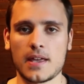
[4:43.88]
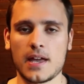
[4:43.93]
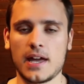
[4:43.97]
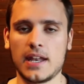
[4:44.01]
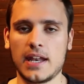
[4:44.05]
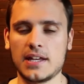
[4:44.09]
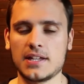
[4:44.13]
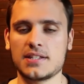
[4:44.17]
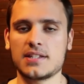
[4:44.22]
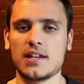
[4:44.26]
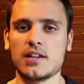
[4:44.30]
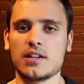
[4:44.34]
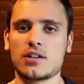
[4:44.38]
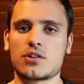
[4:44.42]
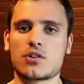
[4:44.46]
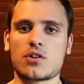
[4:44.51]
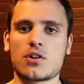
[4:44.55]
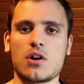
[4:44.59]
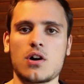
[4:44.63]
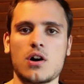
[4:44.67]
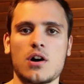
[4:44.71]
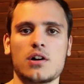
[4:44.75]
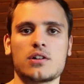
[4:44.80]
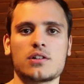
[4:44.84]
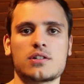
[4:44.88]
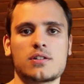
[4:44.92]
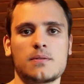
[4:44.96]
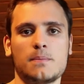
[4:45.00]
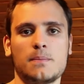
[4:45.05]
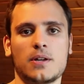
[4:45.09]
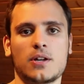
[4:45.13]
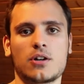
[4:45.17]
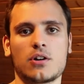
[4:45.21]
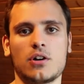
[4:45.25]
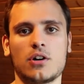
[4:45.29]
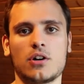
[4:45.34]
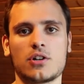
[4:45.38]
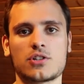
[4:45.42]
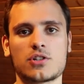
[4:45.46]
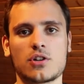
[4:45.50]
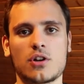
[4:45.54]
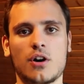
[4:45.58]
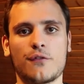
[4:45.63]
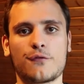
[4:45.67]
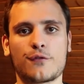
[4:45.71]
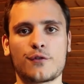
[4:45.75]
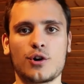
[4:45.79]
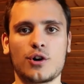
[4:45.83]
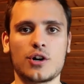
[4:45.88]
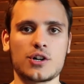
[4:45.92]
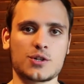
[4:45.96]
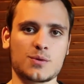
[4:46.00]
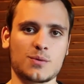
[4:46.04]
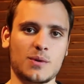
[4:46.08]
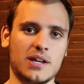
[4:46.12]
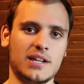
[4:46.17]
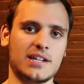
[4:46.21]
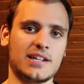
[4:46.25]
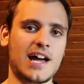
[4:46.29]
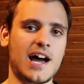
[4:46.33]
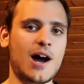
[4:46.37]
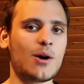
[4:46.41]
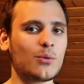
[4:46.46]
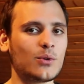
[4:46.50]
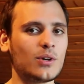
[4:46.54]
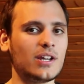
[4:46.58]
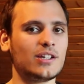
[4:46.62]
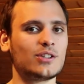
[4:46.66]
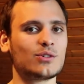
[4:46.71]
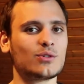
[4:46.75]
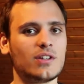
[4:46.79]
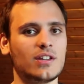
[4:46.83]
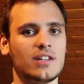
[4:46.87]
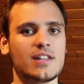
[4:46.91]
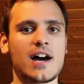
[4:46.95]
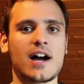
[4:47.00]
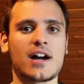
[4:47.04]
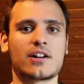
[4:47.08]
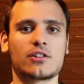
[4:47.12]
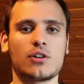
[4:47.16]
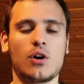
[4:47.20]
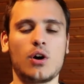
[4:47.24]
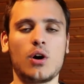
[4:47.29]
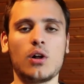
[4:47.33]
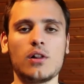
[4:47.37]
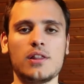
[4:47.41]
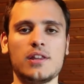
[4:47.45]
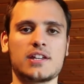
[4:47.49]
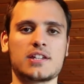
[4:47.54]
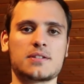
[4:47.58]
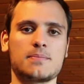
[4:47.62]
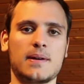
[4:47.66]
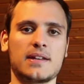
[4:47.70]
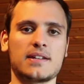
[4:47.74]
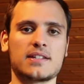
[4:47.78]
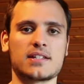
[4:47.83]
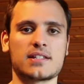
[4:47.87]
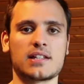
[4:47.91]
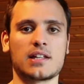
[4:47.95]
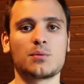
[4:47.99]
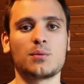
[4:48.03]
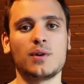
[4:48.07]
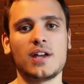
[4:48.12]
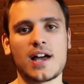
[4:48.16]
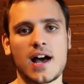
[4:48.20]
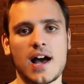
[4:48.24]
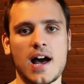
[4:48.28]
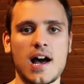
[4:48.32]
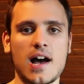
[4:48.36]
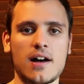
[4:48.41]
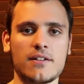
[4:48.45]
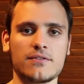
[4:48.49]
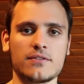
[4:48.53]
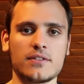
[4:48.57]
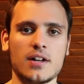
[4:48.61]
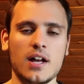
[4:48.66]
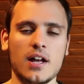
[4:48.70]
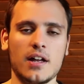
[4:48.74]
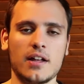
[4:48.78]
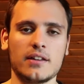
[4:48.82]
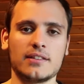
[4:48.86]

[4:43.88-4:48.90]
and I say gross because of course we now need to deduct all the expenses that we have